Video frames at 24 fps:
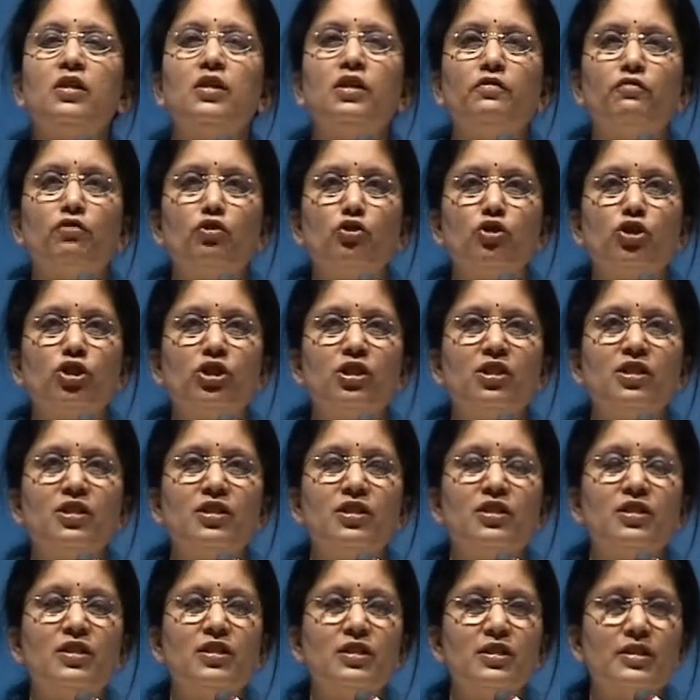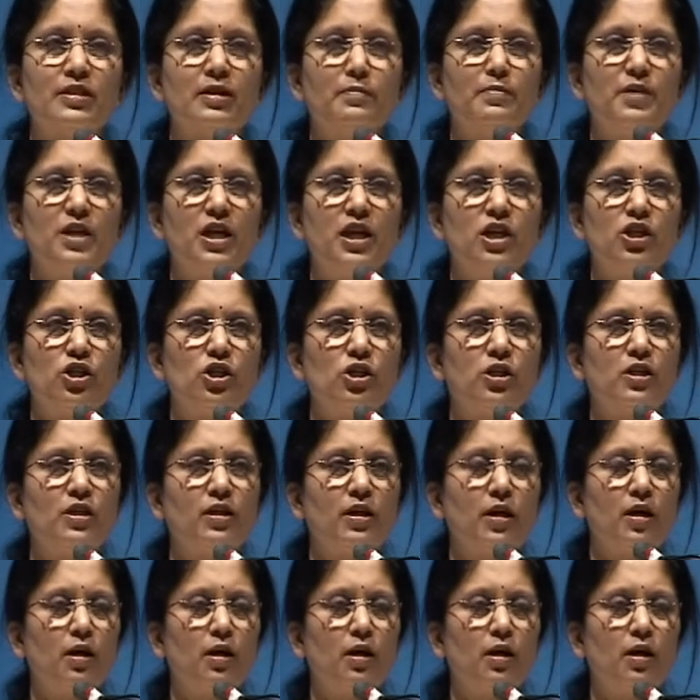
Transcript: devotion, discrimination,